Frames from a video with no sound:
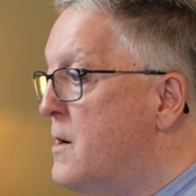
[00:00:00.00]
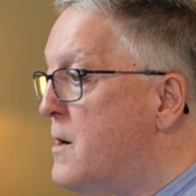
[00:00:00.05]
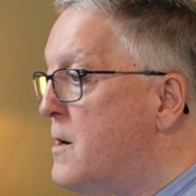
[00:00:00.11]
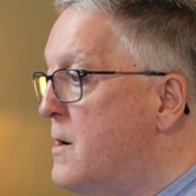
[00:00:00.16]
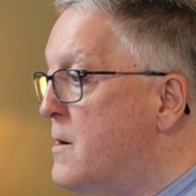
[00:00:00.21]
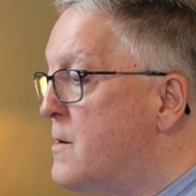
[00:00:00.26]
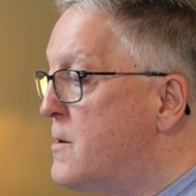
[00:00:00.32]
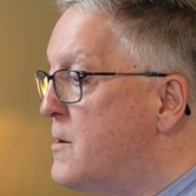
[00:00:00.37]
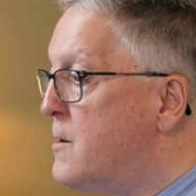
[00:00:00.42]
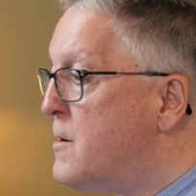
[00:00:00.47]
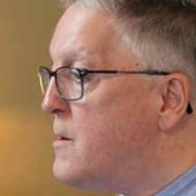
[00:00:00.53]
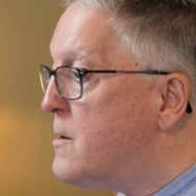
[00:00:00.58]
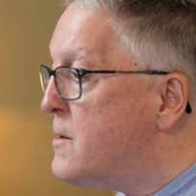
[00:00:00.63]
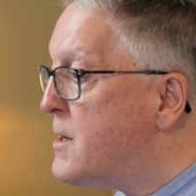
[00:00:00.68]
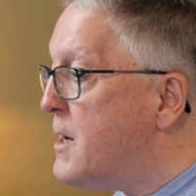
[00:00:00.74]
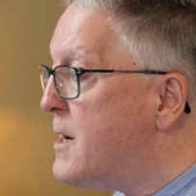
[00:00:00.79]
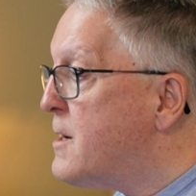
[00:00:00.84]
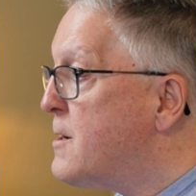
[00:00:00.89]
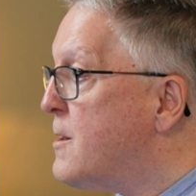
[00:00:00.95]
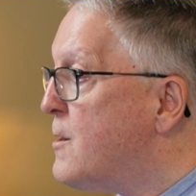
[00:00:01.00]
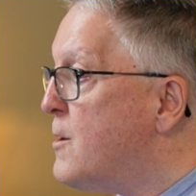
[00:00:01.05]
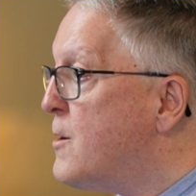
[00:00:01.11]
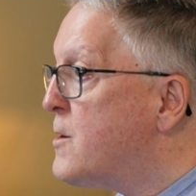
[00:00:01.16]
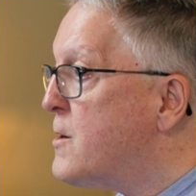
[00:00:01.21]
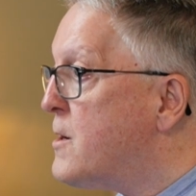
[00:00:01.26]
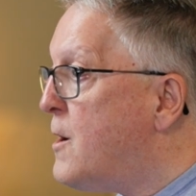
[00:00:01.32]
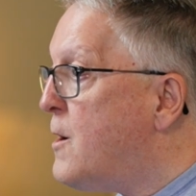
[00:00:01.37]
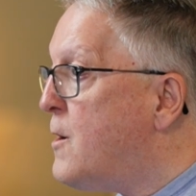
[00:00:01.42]
Uh, take a
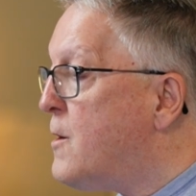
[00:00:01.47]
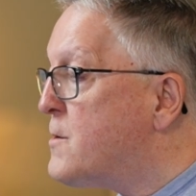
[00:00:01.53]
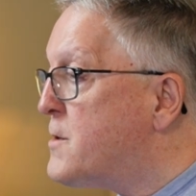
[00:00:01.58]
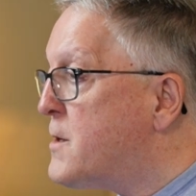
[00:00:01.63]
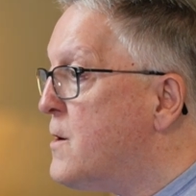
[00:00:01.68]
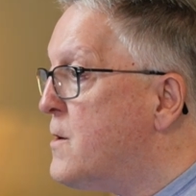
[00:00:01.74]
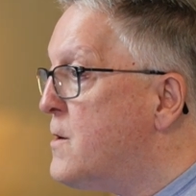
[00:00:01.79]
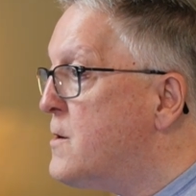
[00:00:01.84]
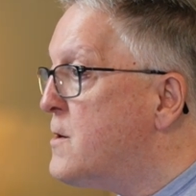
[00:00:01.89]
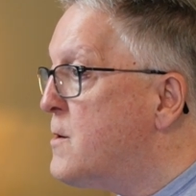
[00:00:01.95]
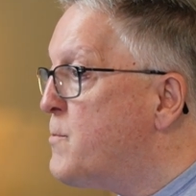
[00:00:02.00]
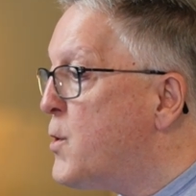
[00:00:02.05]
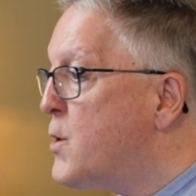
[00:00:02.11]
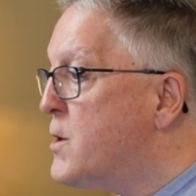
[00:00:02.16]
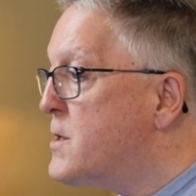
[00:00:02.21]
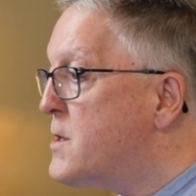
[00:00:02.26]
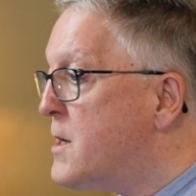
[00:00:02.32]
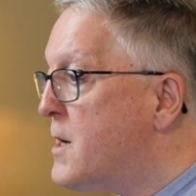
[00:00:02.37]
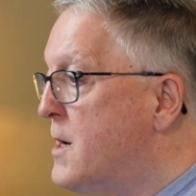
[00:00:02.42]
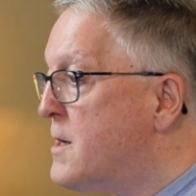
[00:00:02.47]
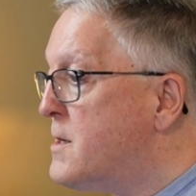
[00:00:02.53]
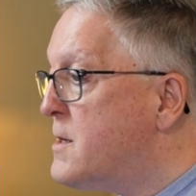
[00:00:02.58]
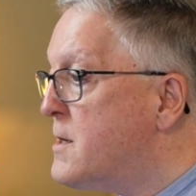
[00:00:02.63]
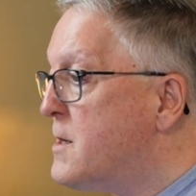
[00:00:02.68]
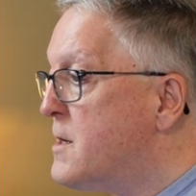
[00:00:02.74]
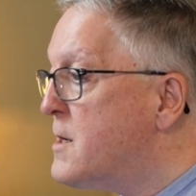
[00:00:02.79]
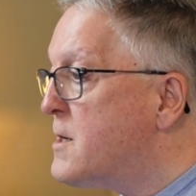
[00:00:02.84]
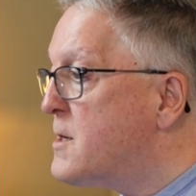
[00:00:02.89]
look also at
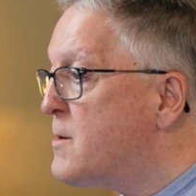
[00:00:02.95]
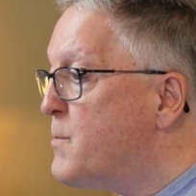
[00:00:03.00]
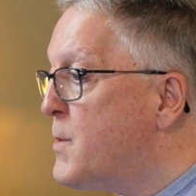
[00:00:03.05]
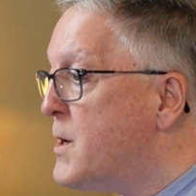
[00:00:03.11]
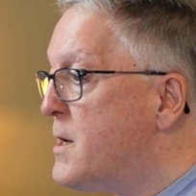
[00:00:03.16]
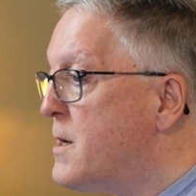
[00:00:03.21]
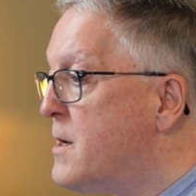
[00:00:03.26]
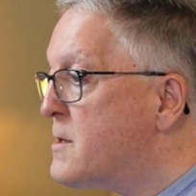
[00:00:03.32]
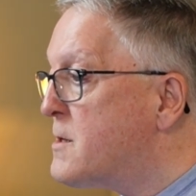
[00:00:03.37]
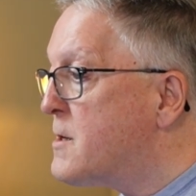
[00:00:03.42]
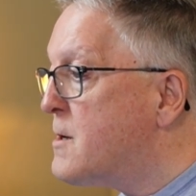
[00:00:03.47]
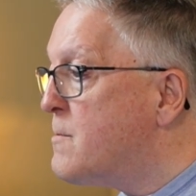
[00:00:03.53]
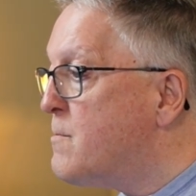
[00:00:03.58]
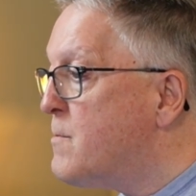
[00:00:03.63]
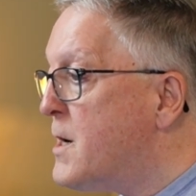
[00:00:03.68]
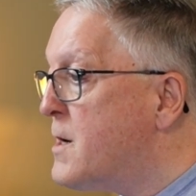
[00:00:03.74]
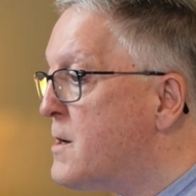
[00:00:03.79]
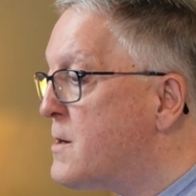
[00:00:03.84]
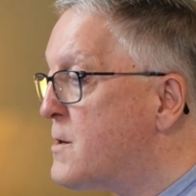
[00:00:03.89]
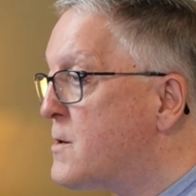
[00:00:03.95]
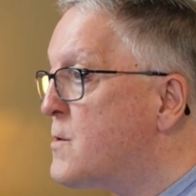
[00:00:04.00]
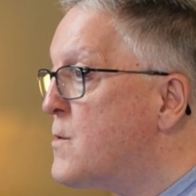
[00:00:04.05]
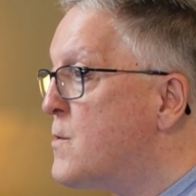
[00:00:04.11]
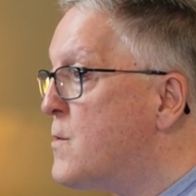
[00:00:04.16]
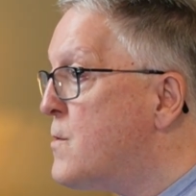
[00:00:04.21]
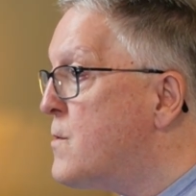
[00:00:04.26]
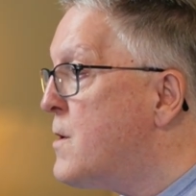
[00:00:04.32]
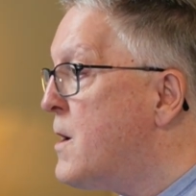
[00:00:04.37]
depreciation expense and make
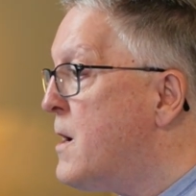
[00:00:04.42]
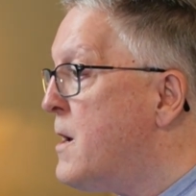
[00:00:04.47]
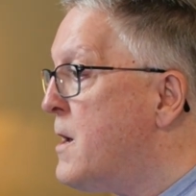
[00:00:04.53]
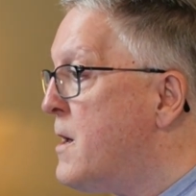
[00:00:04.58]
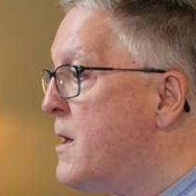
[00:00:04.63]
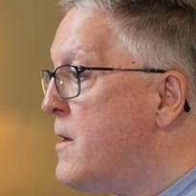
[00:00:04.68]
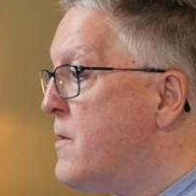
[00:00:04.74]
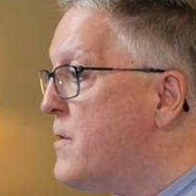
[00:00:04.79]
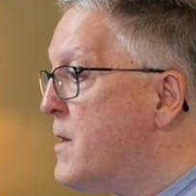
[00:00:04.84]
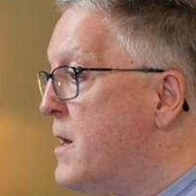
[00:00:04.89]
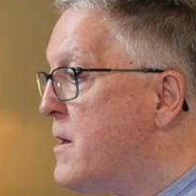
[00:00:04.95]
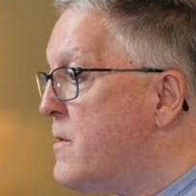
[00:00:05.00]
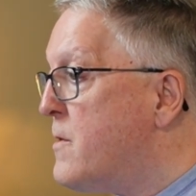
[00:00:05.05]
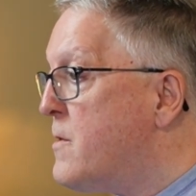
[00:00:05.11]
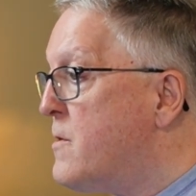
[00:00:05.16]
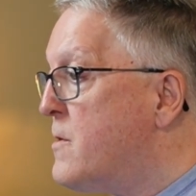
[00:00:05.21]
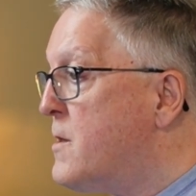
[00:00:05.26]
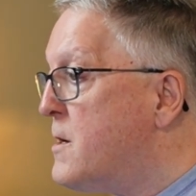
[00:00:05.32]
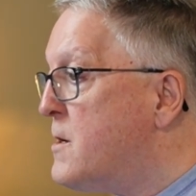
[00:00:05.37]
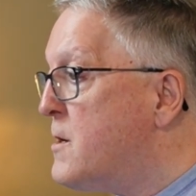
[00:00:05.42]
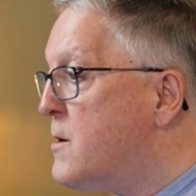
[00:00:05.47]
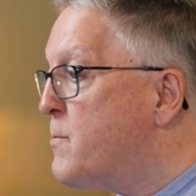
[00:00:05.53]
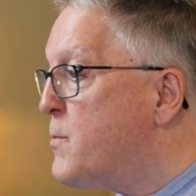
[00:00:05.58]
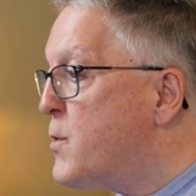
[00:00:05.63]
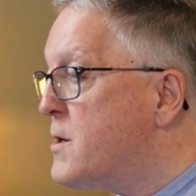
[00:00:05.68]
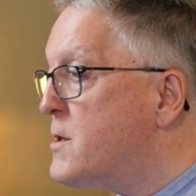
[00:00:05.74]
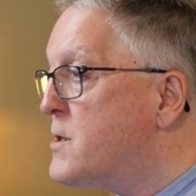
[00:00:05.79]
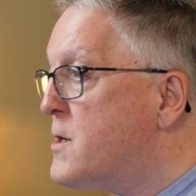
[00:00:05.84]
sure that the
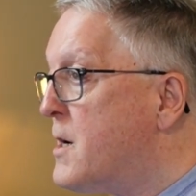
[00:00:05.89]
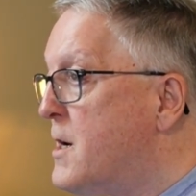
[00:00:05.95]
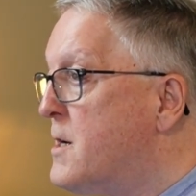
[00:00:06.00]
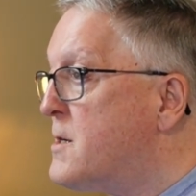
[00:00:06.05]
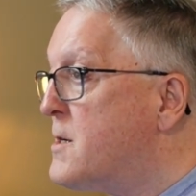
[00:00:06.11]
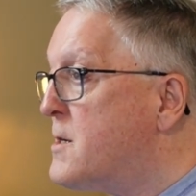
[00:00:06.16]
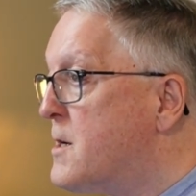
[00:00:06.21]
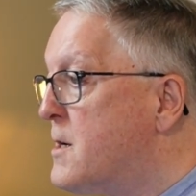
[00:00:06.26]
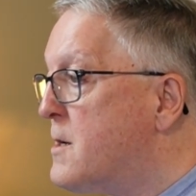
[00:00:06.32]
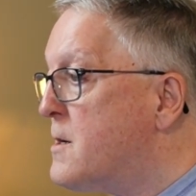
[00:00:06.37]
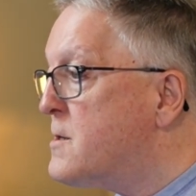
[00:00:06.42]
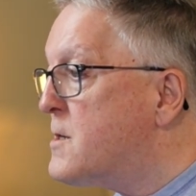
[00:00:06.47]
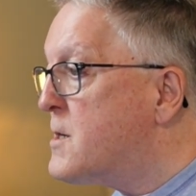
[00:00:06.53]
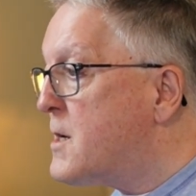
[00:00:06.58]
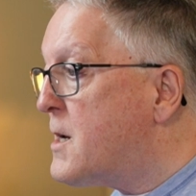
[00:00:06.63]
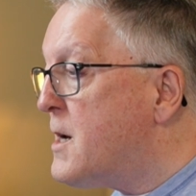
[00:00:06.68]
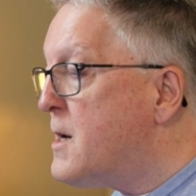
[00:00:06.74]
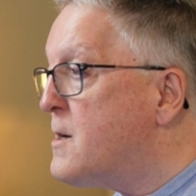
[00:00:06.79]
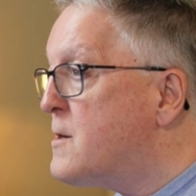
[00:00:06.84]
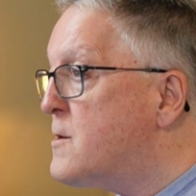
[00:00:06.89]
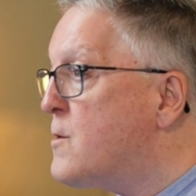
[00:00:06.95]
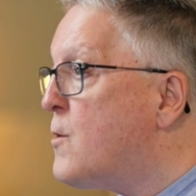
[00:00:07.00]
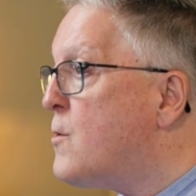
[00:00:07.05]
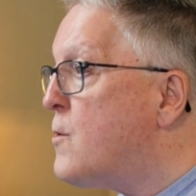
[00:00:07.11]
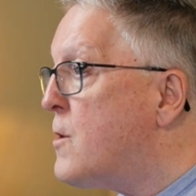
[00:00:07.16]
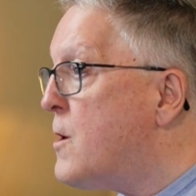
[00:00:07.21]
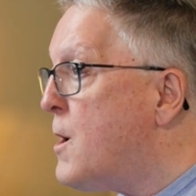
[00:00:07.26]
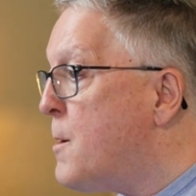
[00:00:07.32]
depreciation
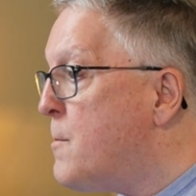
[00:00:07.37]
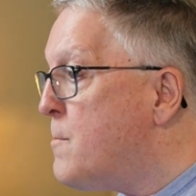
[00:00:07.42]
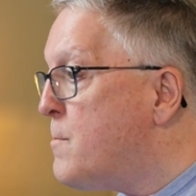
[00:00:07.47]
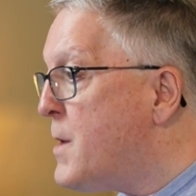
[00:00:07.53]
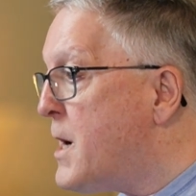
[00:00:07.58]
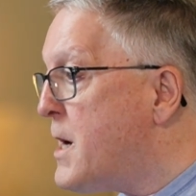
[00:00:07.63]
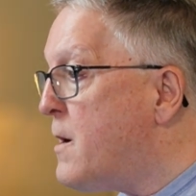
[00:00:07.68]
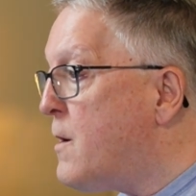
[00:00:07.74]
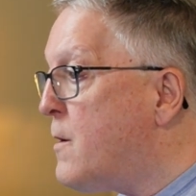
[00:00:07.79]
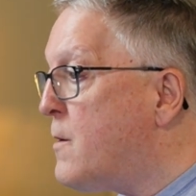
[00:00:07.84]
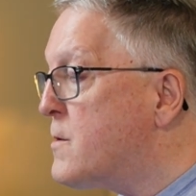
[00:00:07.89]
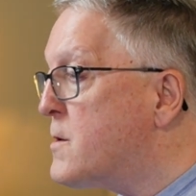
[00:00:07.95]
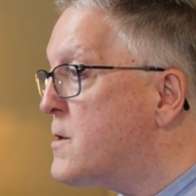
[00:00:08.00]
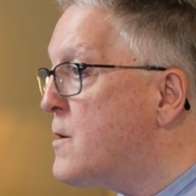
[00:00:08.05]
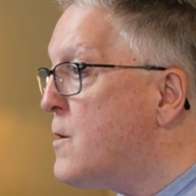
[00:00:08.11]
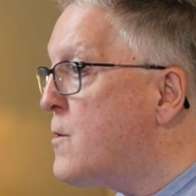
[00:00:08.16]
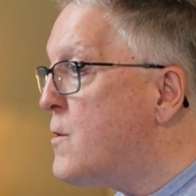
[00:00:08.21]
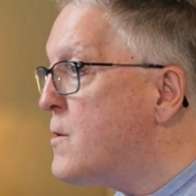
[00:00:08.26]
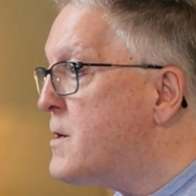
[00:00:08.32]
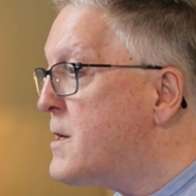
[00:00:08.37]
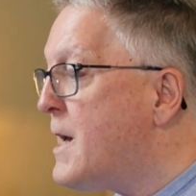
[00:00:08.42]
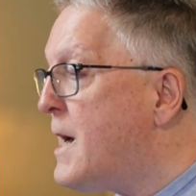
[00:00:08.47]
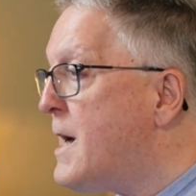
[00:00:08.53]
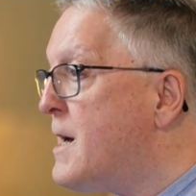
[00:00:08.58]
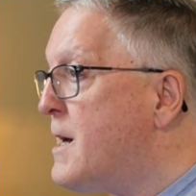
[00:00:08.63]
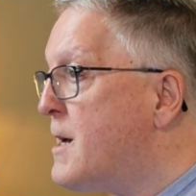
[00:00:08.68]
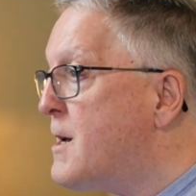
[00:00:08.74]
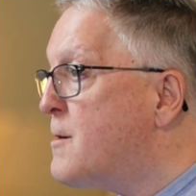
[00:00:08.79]
schedule amounts are
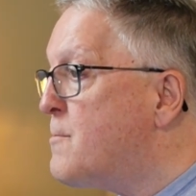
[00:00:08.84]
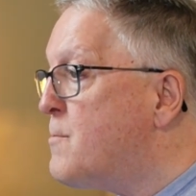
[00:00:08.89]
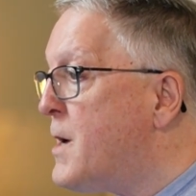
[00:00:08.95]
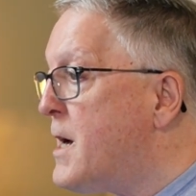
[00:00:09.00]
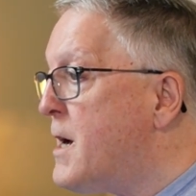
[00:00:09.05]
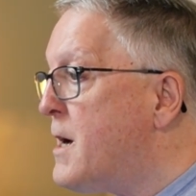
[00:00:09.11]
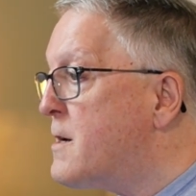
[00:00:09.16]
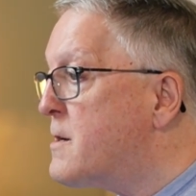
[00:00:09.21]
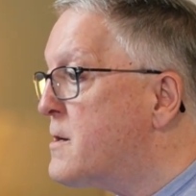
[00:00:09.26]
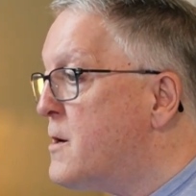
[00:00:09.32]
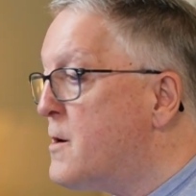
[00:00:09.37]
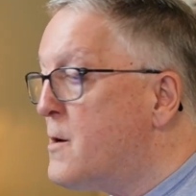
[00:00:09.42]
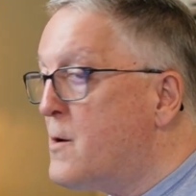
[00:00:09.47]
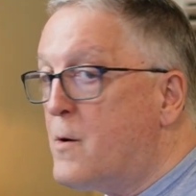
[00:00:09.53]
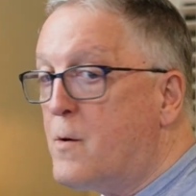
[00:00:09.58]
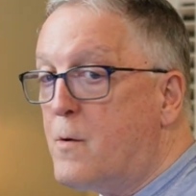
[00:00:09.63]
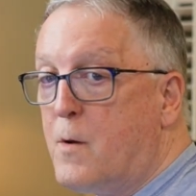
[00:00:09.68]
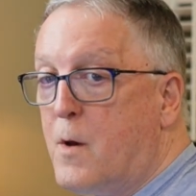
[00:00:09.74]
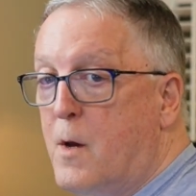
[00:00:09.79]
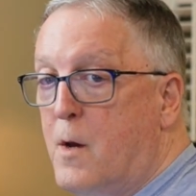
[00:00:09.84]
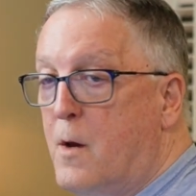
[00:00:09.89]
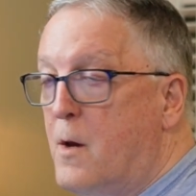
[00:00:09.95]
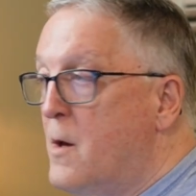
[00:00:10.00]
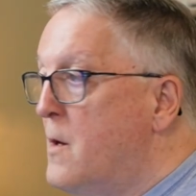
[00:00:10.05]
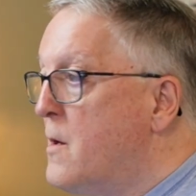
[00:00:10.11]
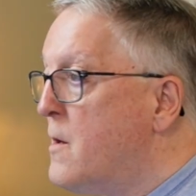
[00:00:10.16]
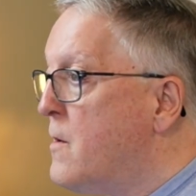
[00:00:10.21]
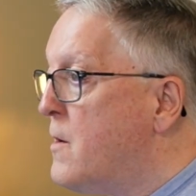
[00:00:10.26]
tying back to
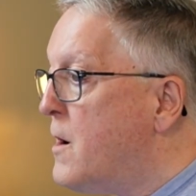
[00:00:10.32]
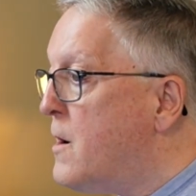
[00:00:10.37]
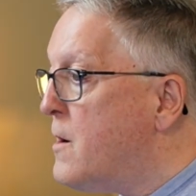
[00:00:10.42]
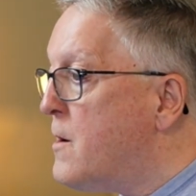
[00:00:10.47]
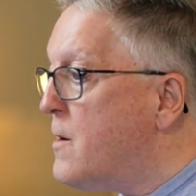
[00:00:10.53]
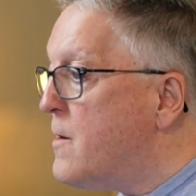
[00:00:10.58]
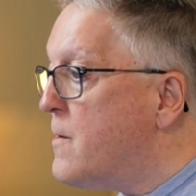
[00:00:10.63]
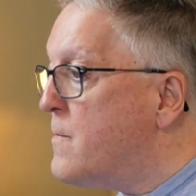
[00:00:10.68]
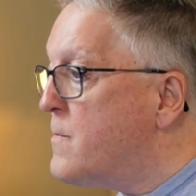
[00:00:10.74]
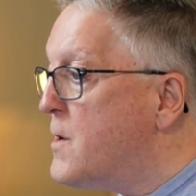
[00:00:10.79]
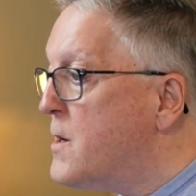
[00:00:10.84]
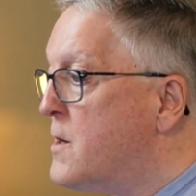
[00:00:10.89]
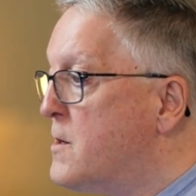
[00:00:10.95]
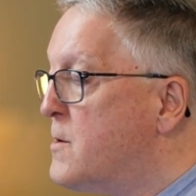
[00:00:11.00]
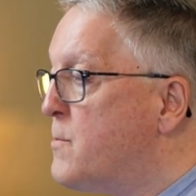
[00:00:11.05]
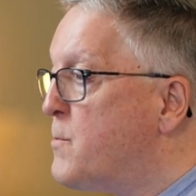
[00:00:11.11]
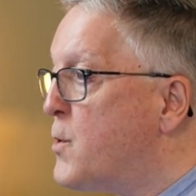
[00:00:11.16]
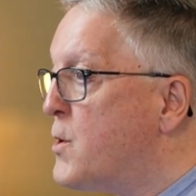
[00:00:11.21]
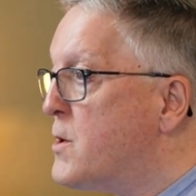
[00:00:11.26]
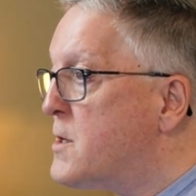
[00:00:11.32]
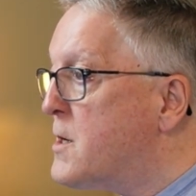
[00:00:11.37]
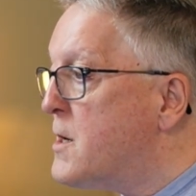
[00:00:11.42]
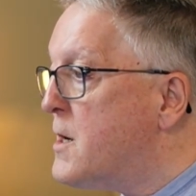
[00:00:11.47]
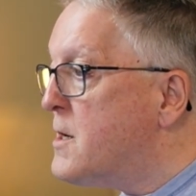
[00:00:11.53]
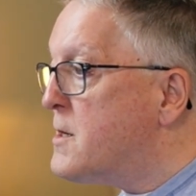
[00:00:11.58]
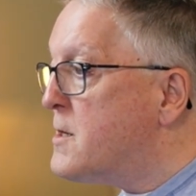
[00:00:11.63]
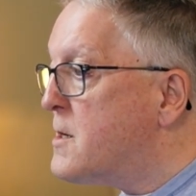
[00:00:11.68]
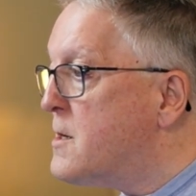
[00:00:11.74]
uh, the
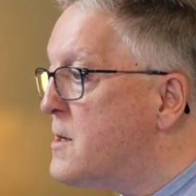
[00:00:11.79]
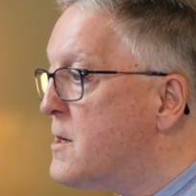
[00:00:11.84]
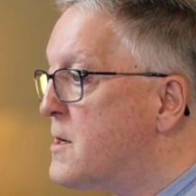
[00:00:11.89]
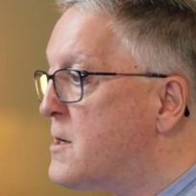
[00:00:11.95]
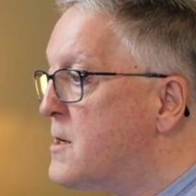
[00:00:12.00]
depreciation